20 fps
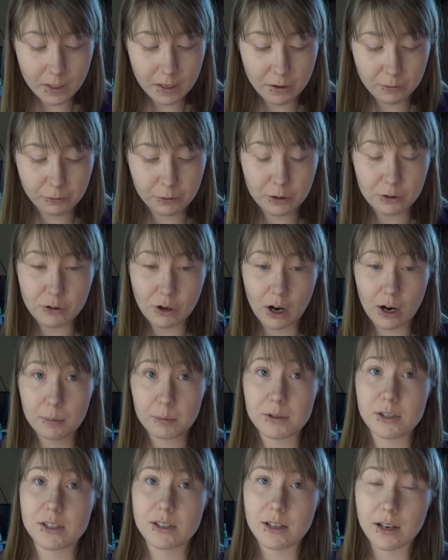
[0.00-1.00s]
a few
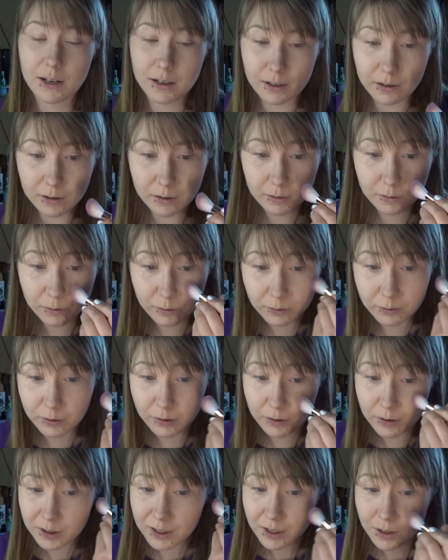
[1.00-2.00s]
drops
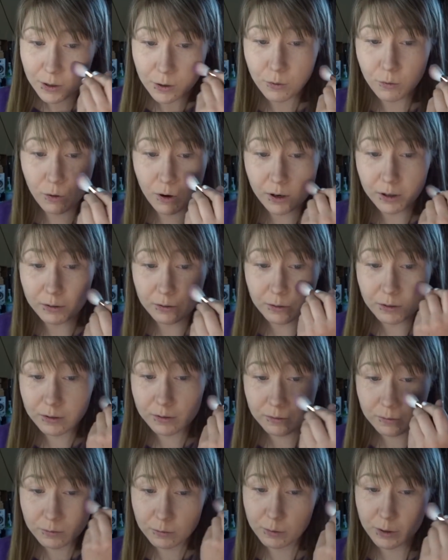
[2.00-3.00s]
of one
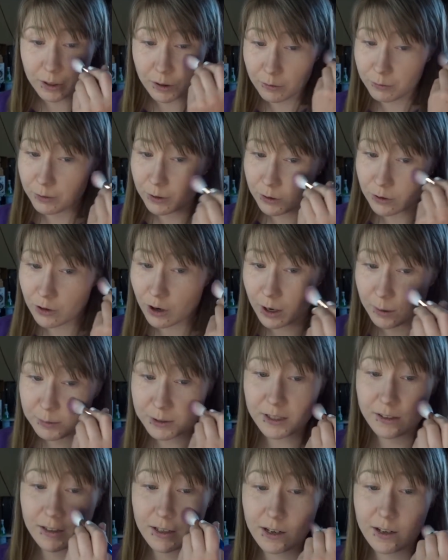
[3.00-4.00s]
with a few
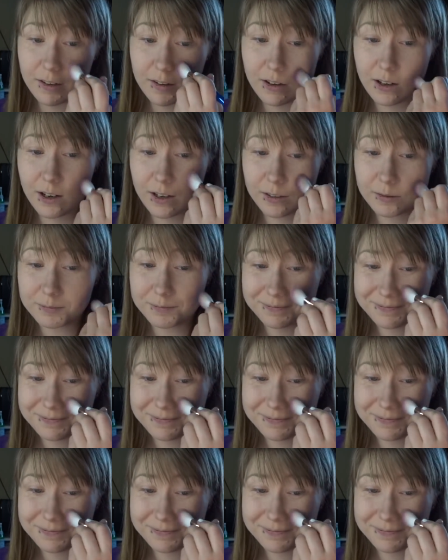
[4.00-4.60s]
drops of the other.